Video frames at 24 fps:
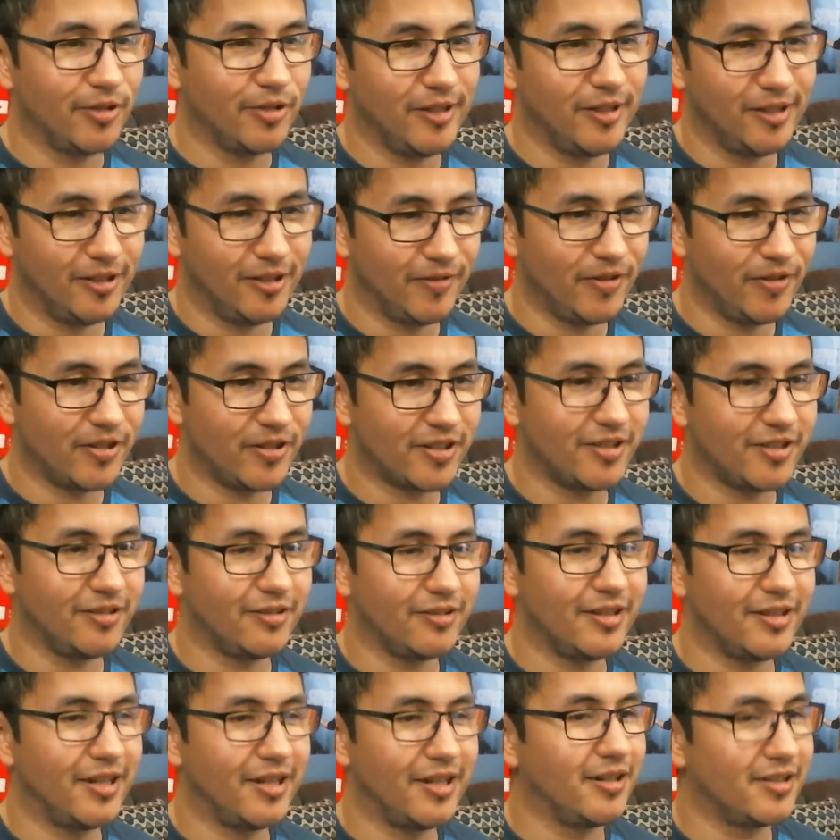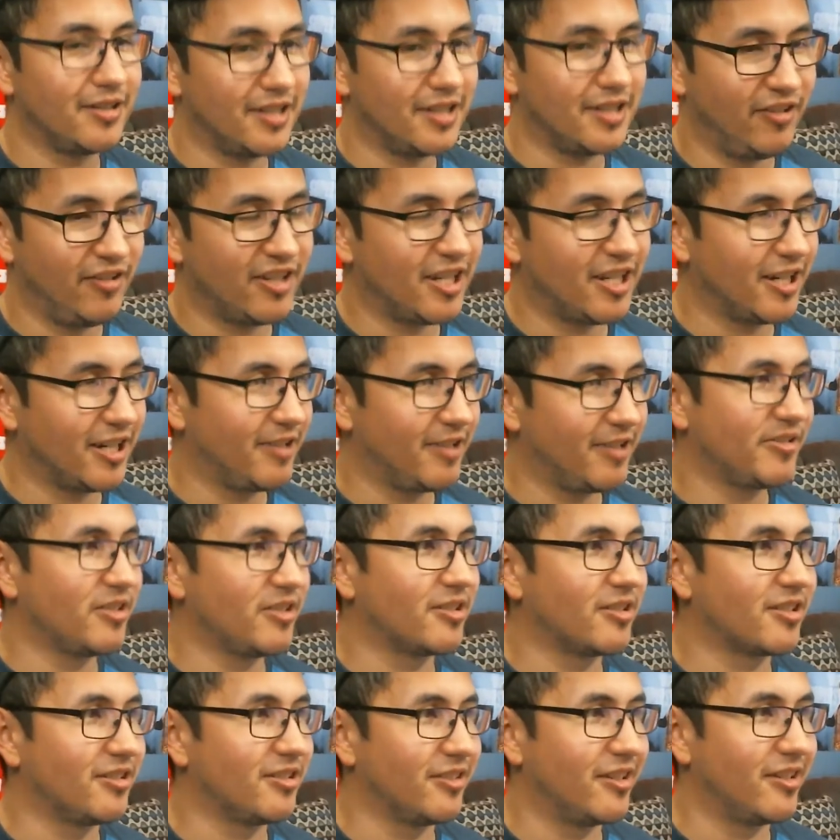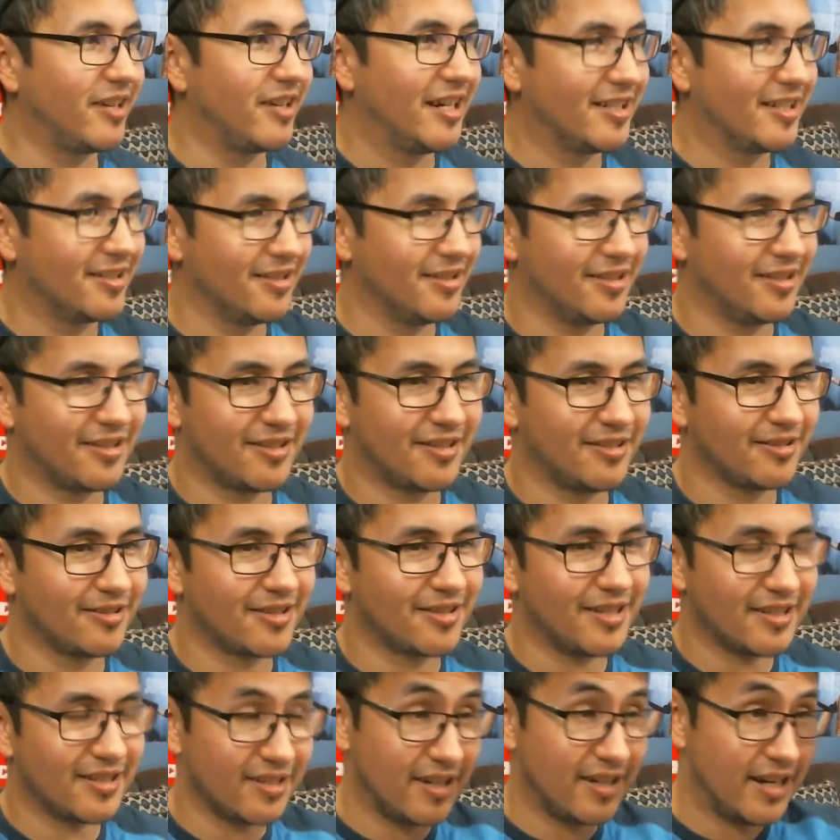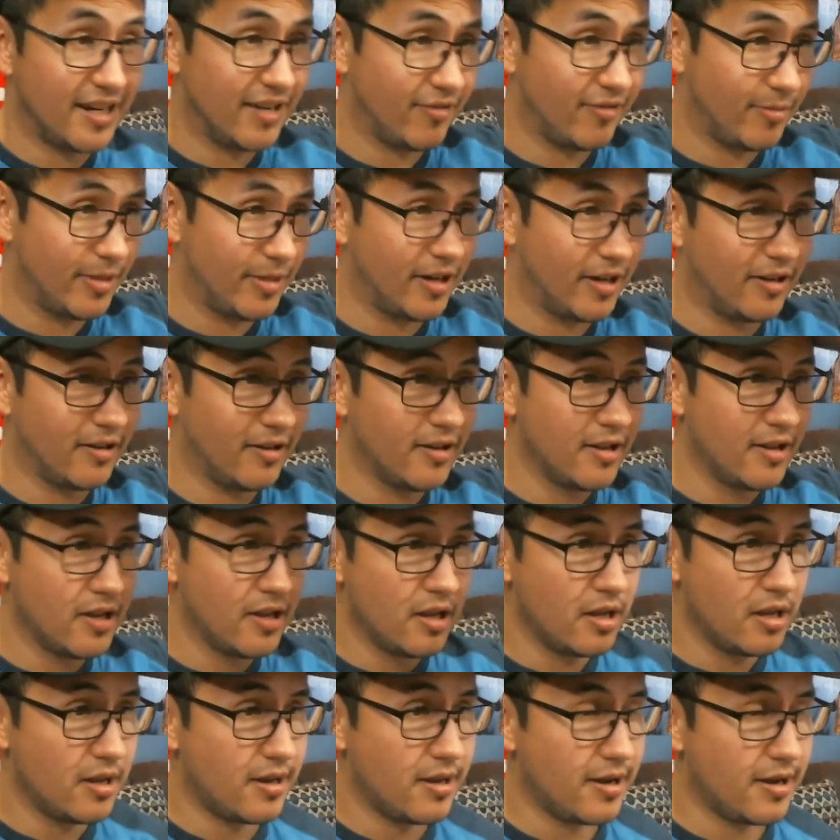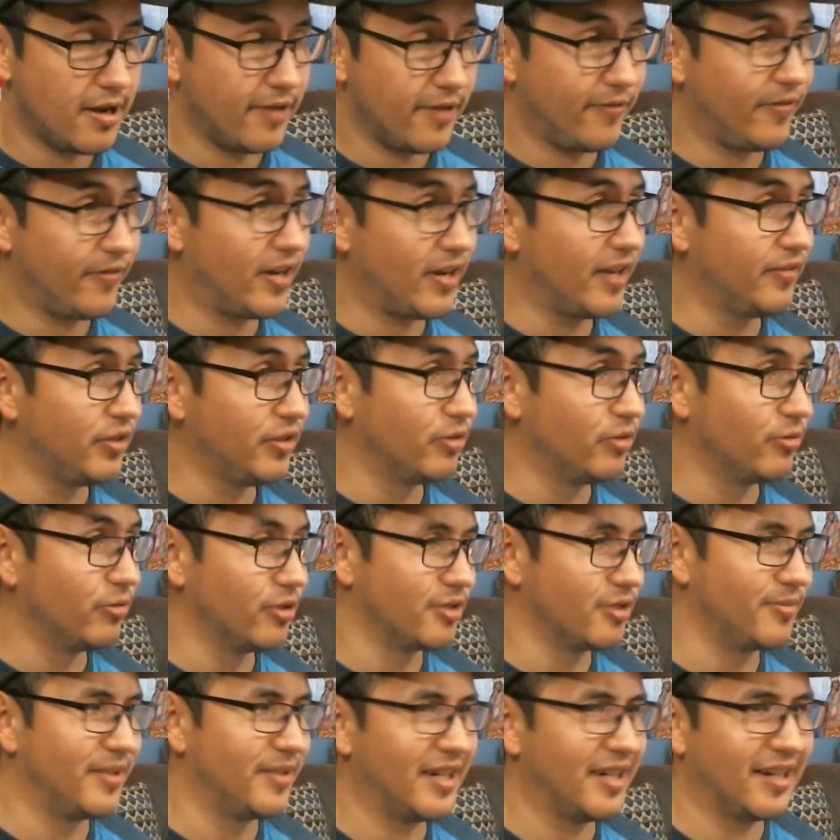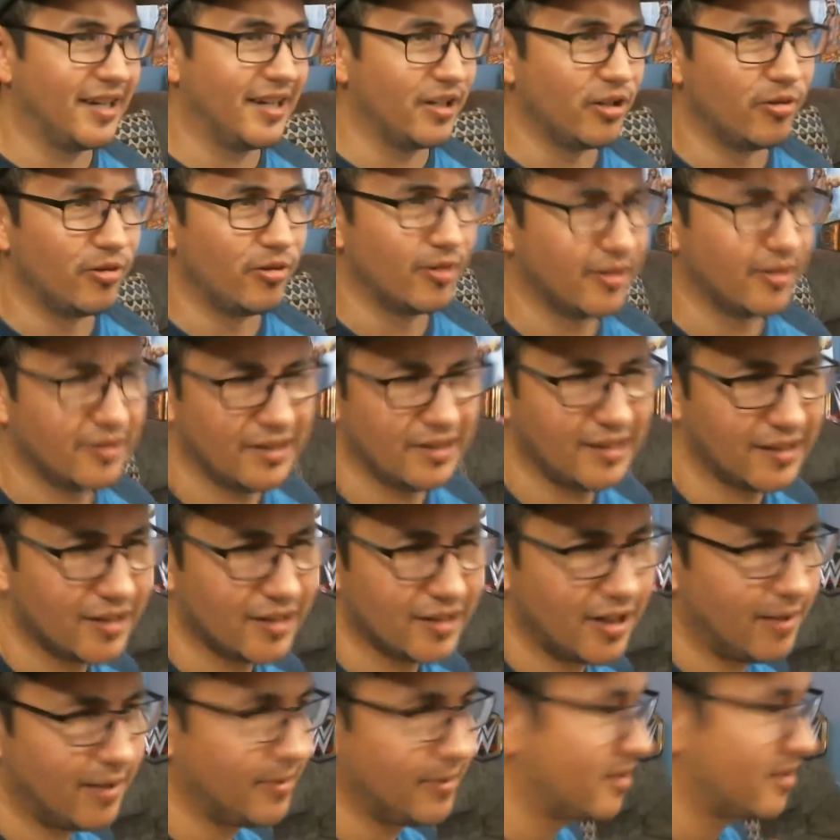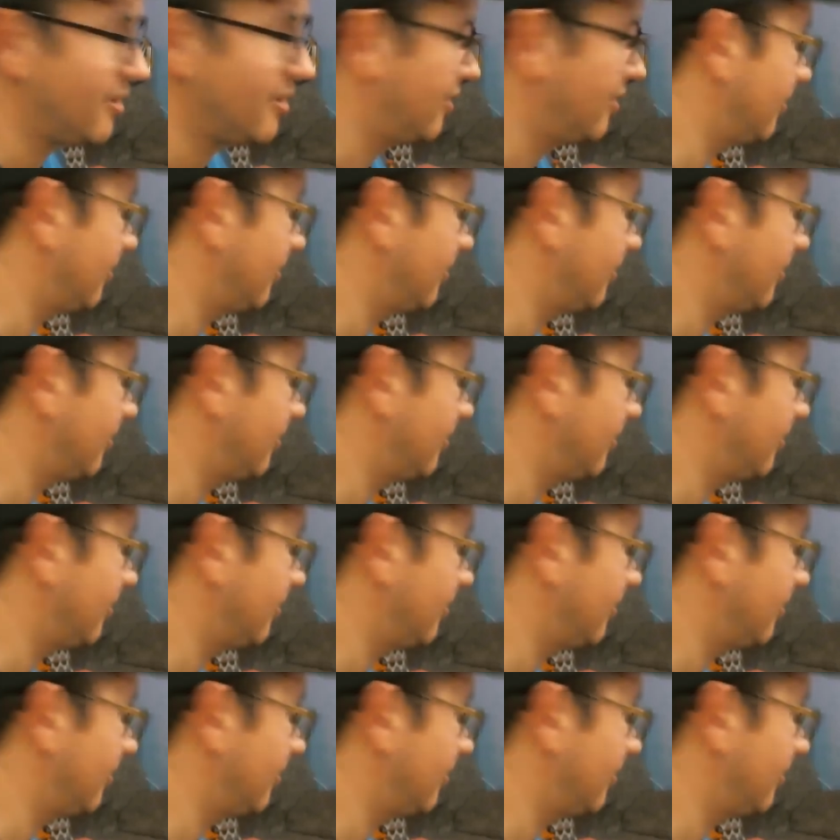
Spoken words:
Hill, if you're still there, CV Tech, if you're still there, it still says that I have about 5 viewers, but I got no one commenting